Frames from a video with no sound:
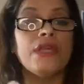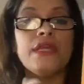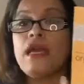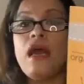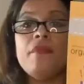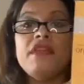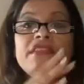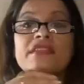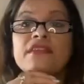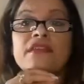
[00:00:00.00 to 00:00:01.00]
I mean,
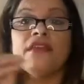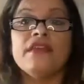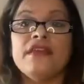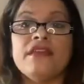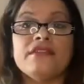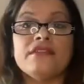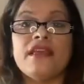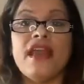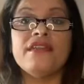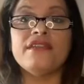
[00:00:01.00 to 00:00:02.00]
it's
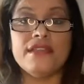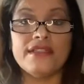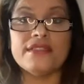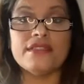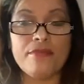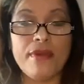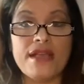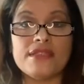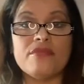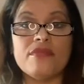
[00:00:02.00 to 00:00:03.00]
endless, the
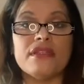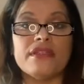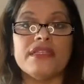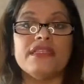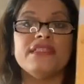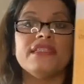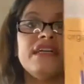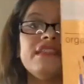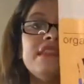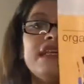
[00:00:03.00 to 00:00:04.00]
possibilities, guys.
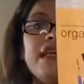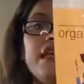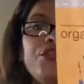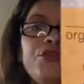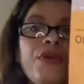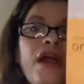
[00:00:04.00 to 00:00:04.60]
And you have